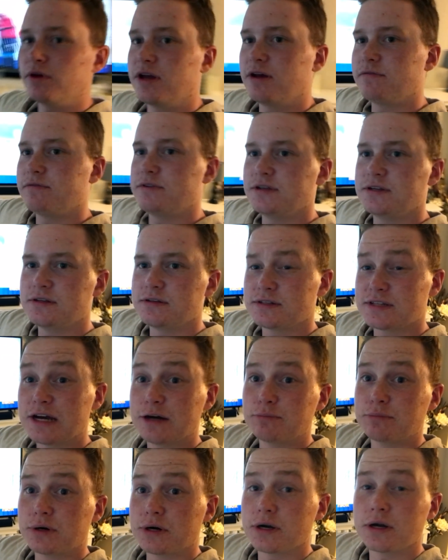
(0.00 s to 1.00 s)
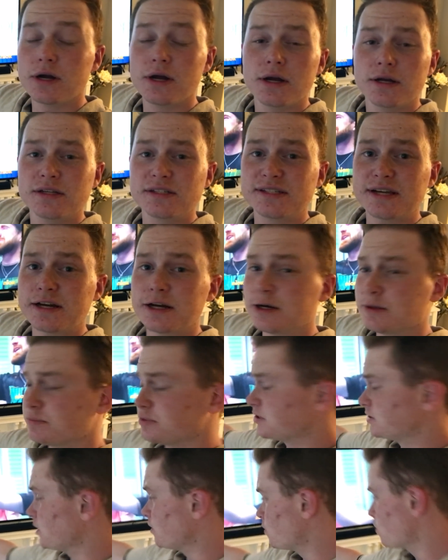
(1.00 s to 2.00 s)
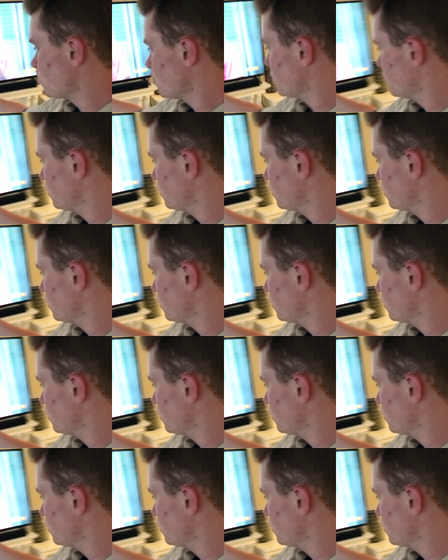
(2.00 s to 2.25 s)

we have the soundbar set up. So